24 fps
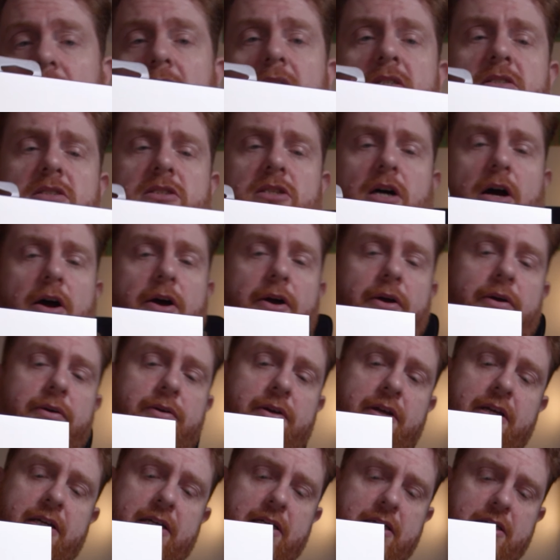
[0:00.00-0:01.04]
So
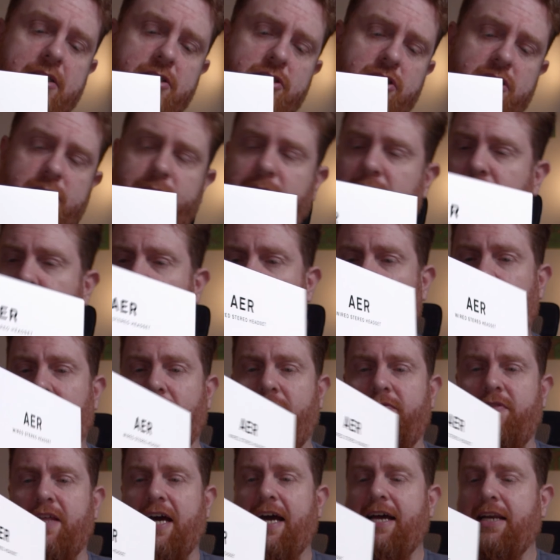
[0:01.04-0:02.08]
just be aware
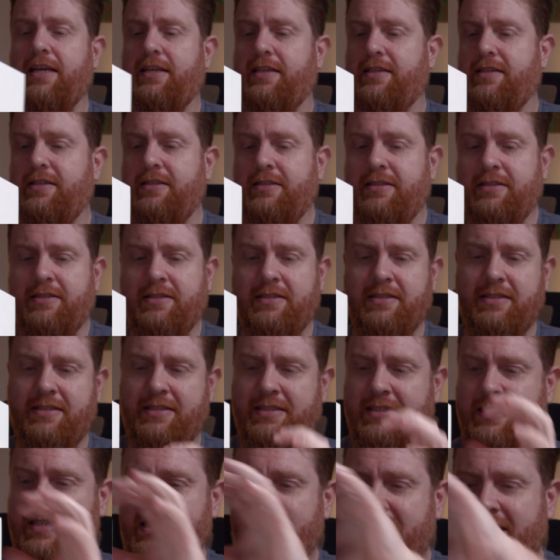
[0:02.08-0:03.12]
of that
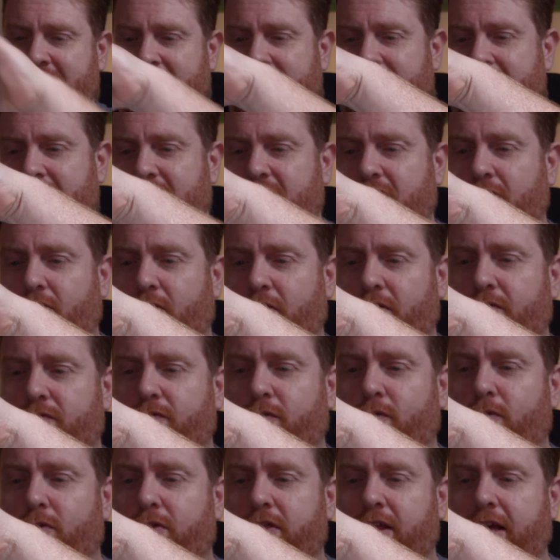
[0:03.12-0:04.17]
going
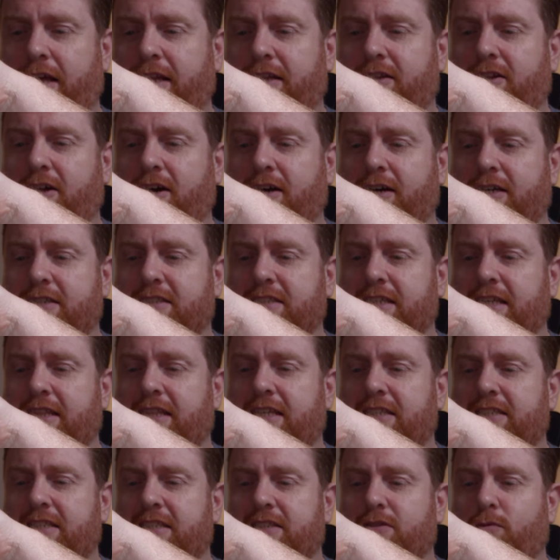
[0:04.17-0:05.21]
forth. And like I said,
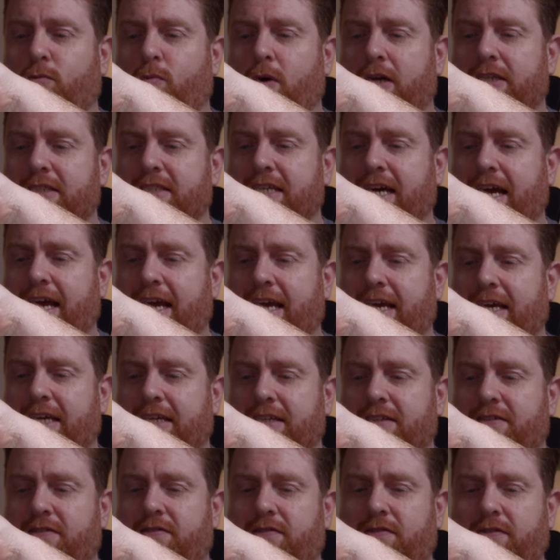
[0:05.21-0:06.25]
this is a one take
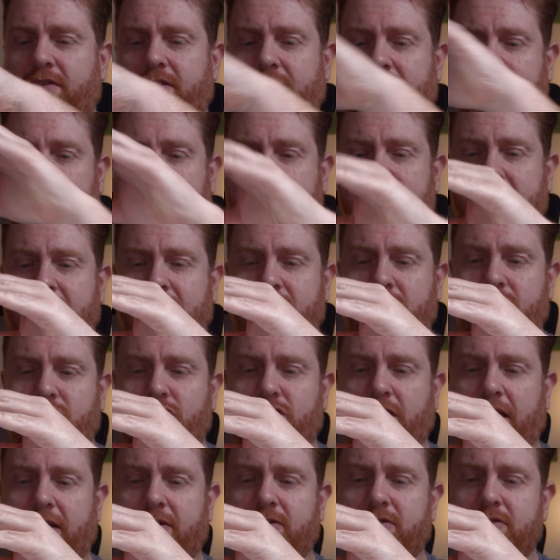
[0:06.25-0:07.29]

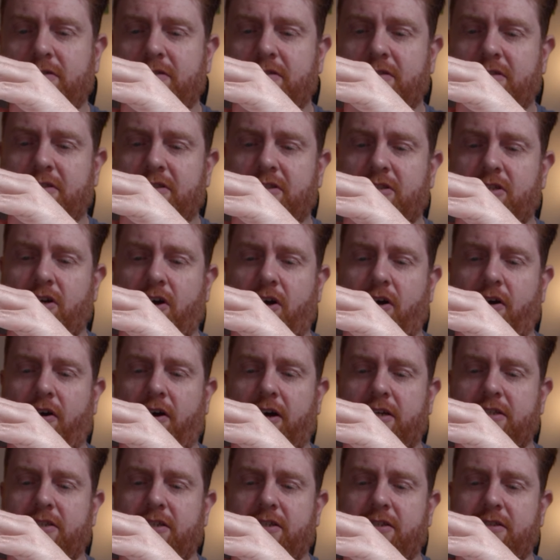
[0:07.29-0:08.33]
channel, so
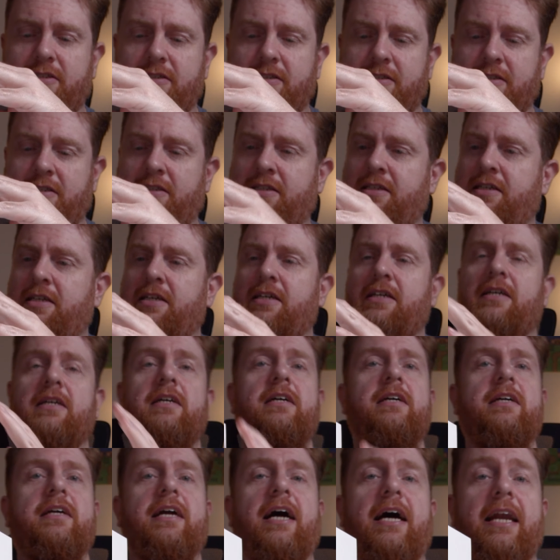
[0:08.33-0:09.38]
I don't
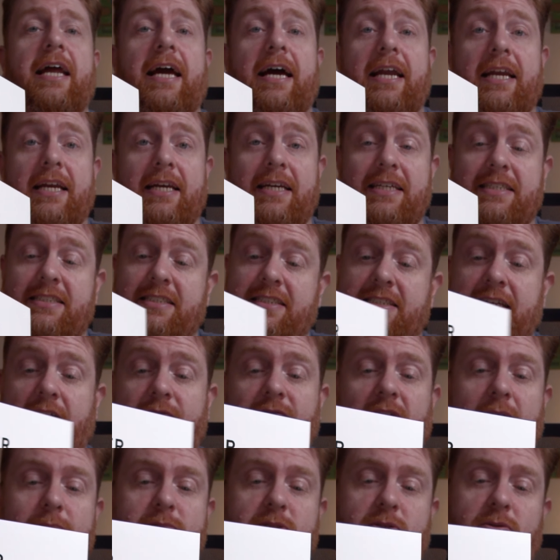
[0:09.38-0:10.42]
cut out any
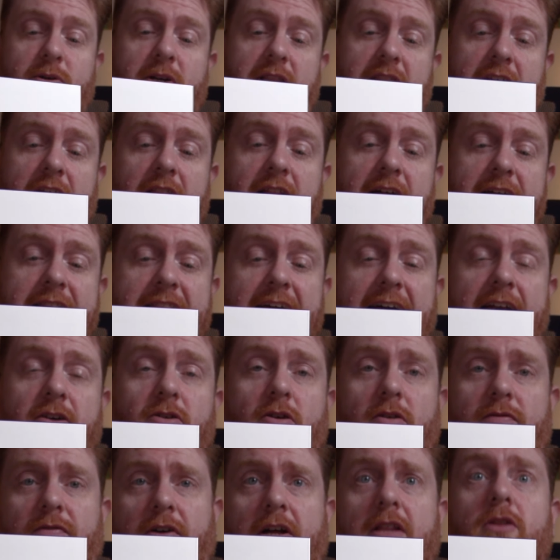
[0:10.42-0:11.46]
stuff ups or anything like that,
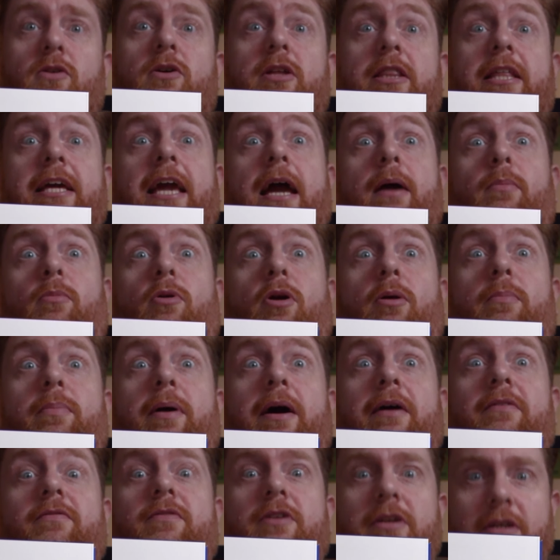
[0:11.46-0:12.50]
or if I look at the camera
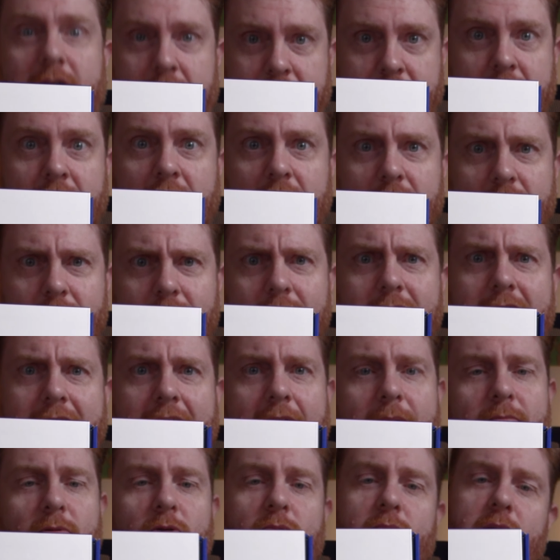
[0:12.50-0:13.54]
above and look at the
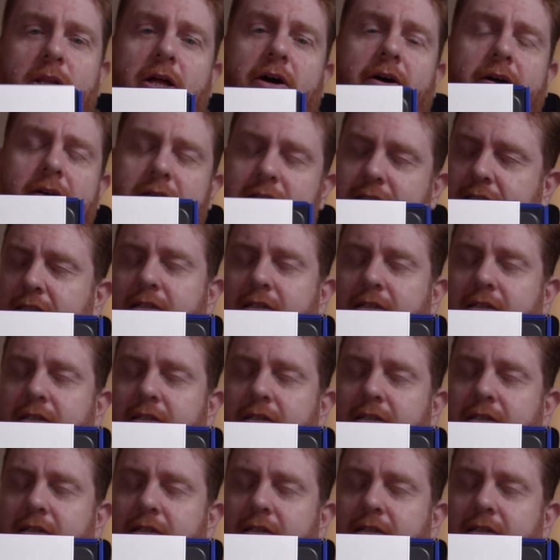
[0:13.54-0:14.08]
camera below,